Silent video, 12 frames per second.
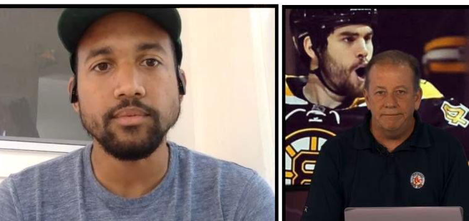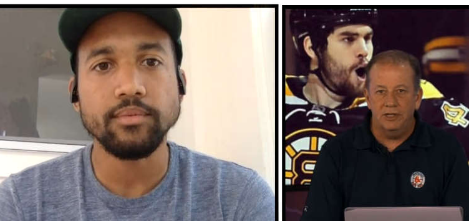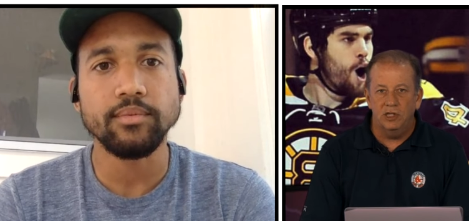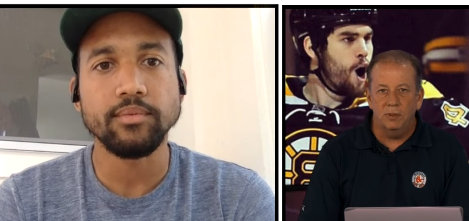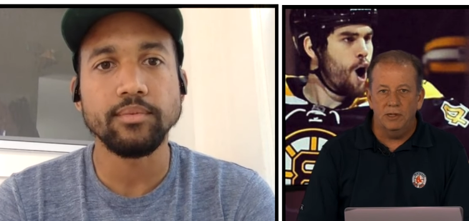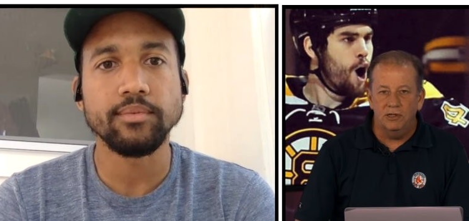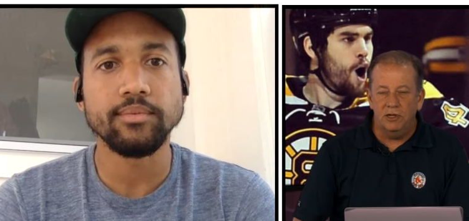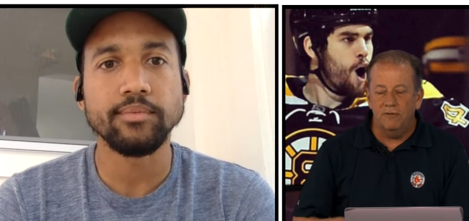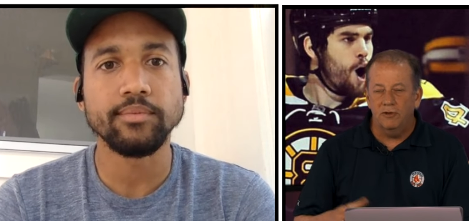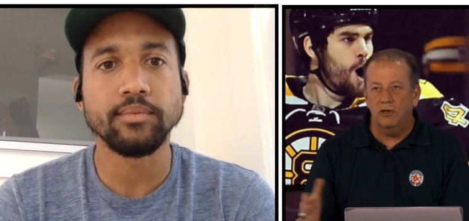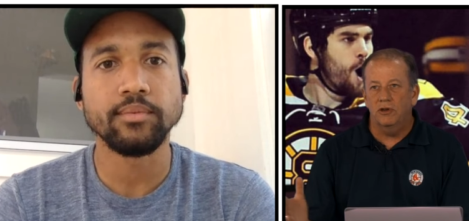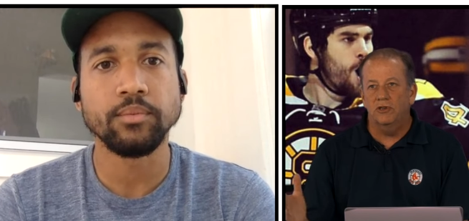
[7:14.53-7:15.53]
Speaker 1: it's been
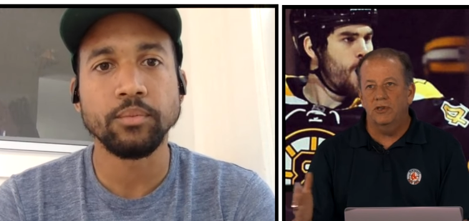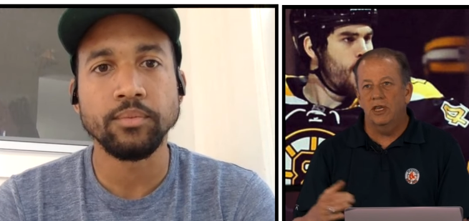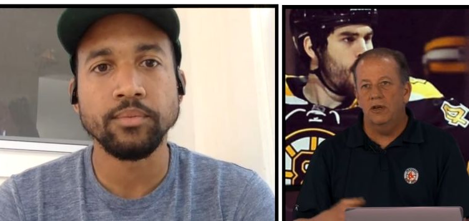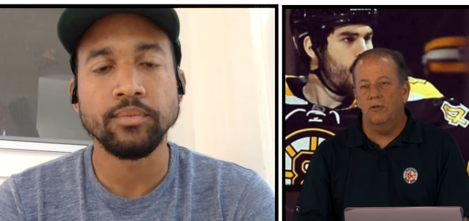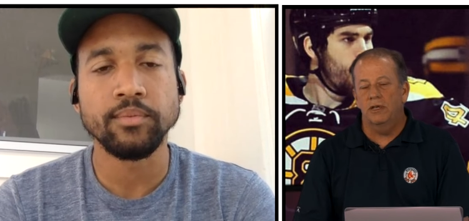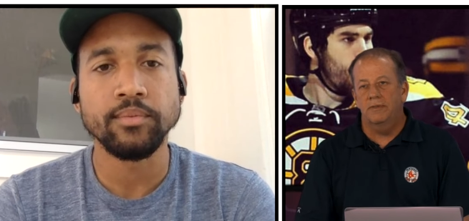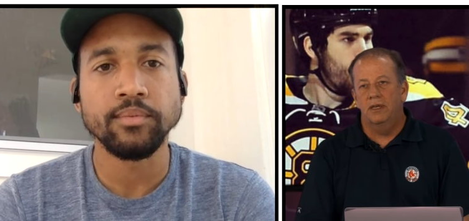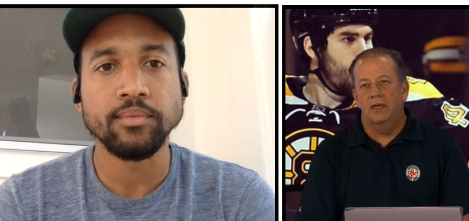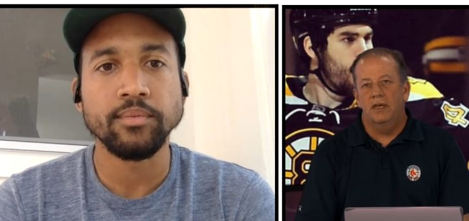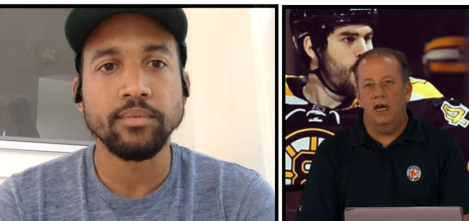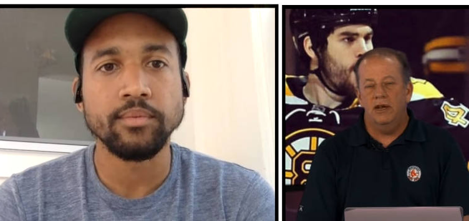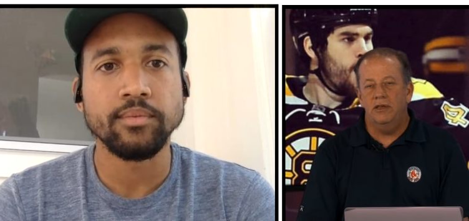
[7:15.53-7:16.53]
several years later,
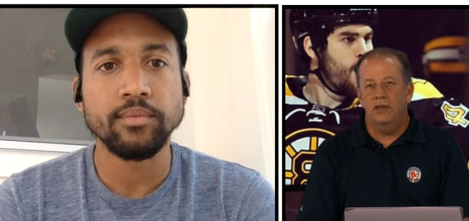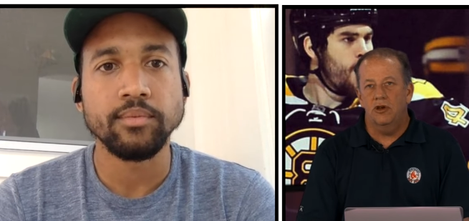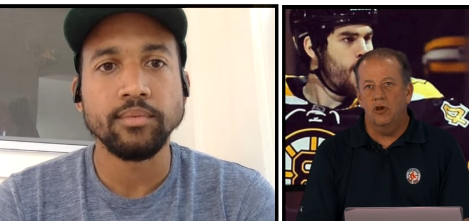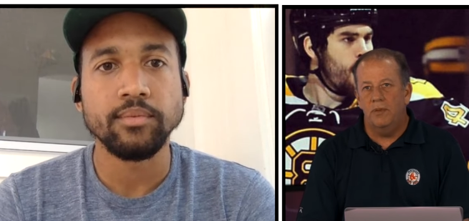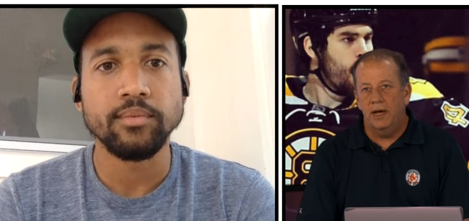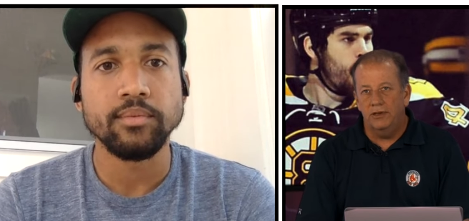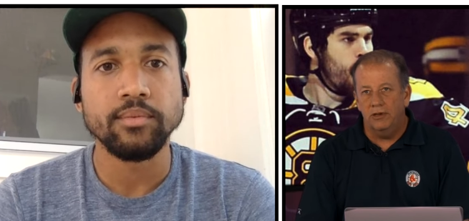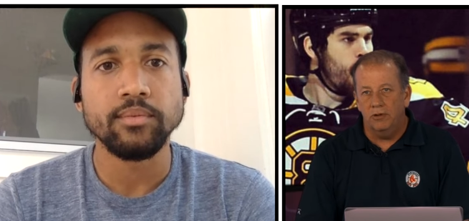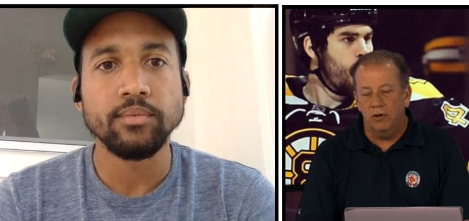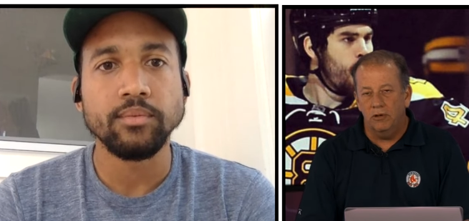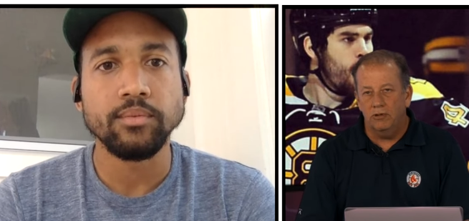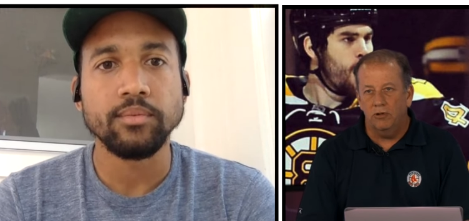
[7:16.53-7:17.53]
how do you go about
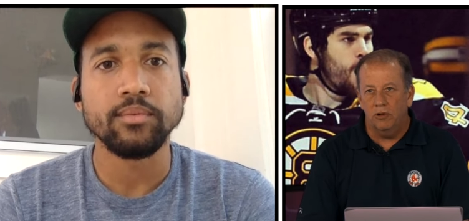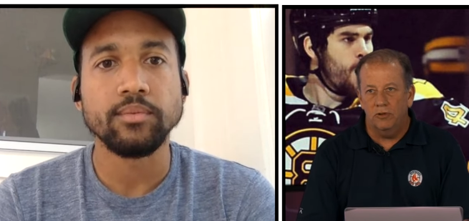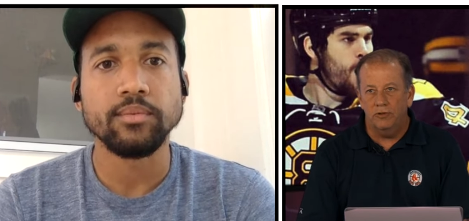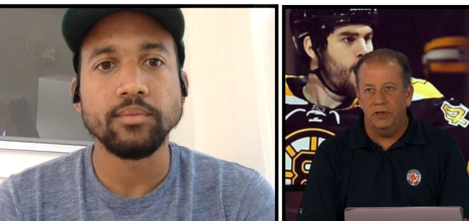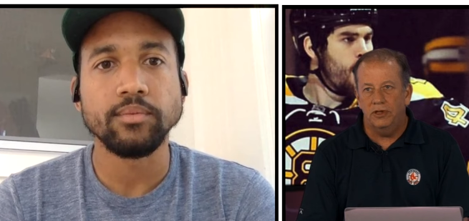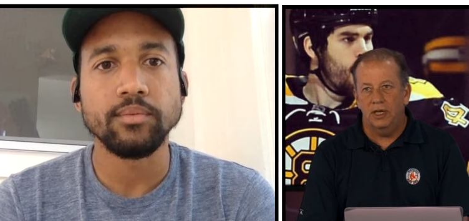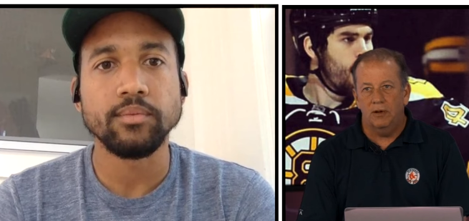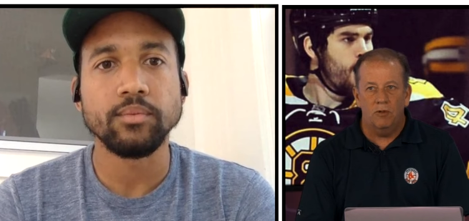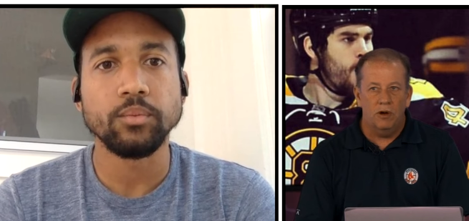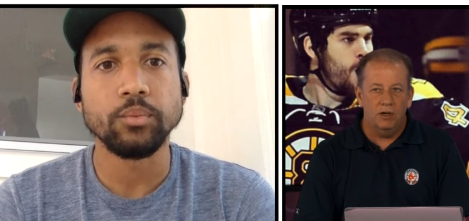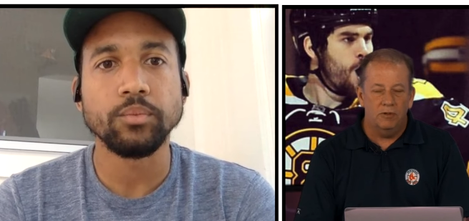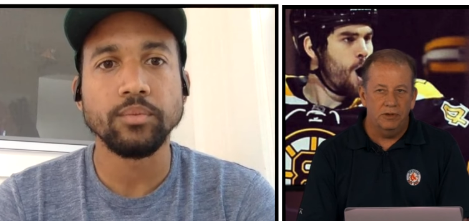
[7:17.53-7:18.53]
your own growth in that
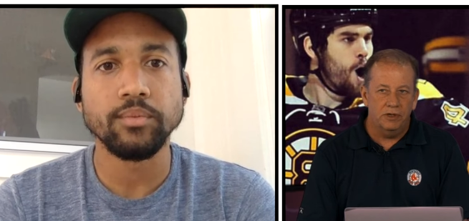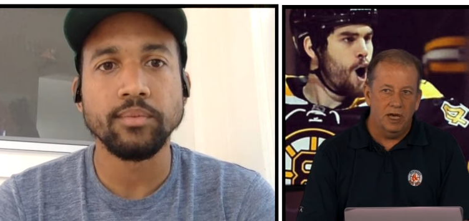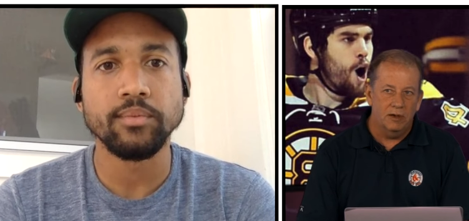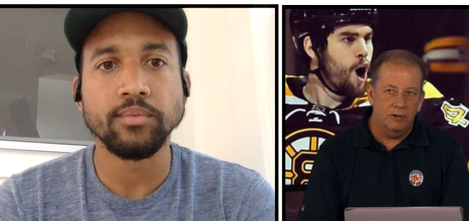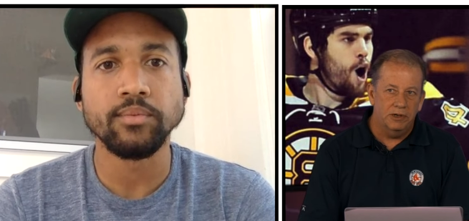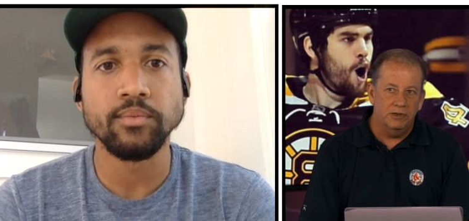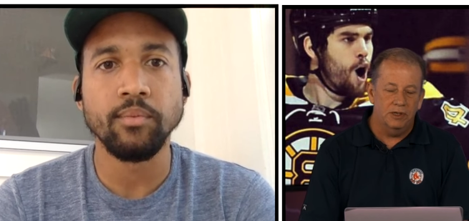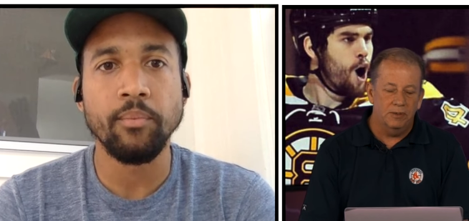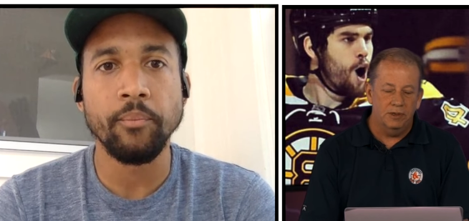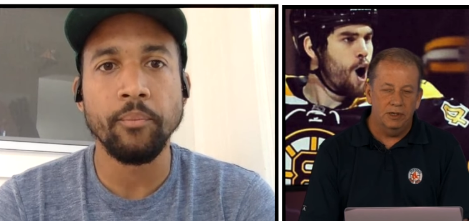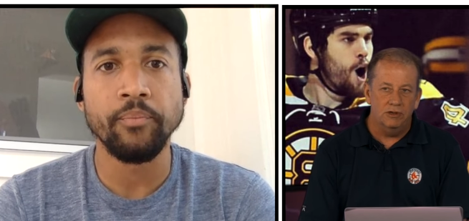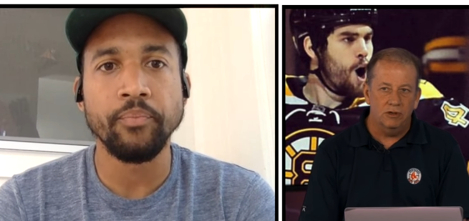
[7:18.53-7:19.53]
walk with God? What are some
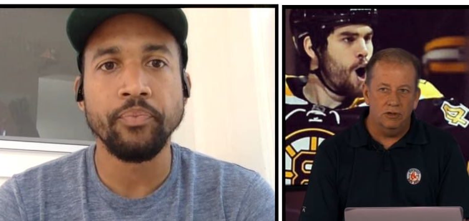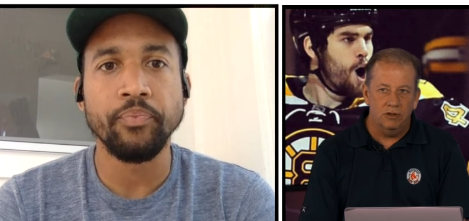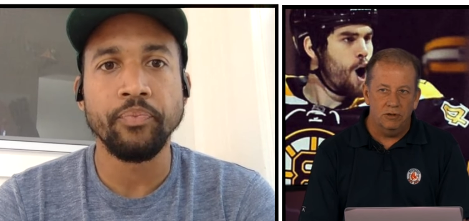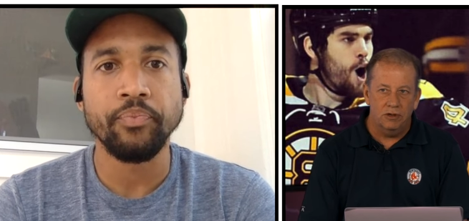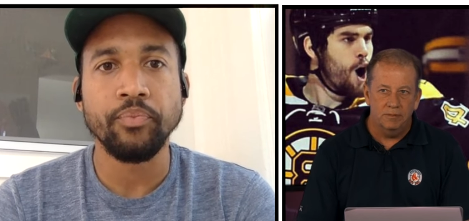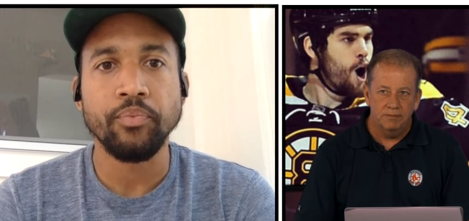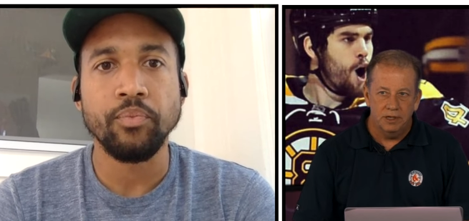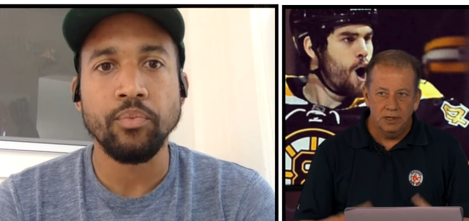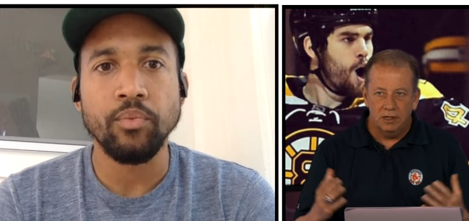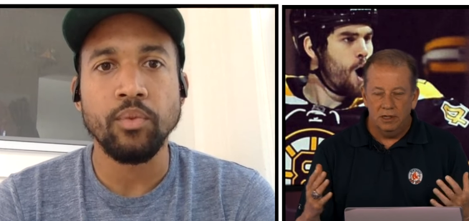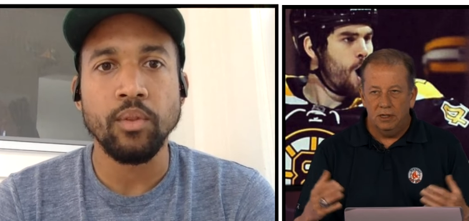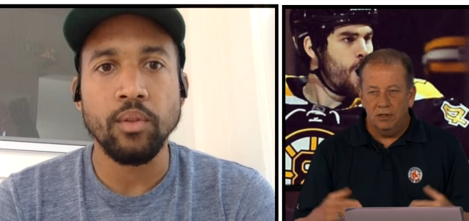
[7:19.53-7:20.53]
of the things you do
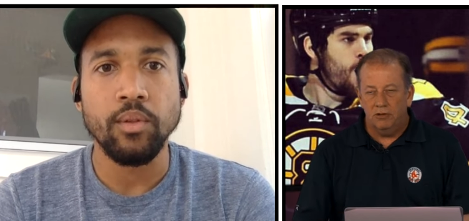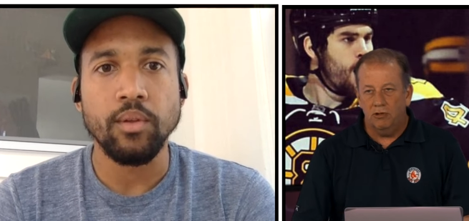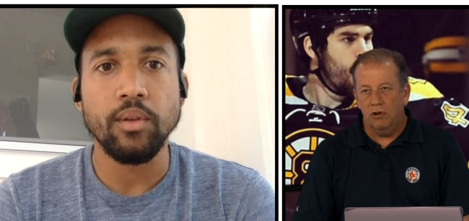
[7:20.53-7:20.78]
to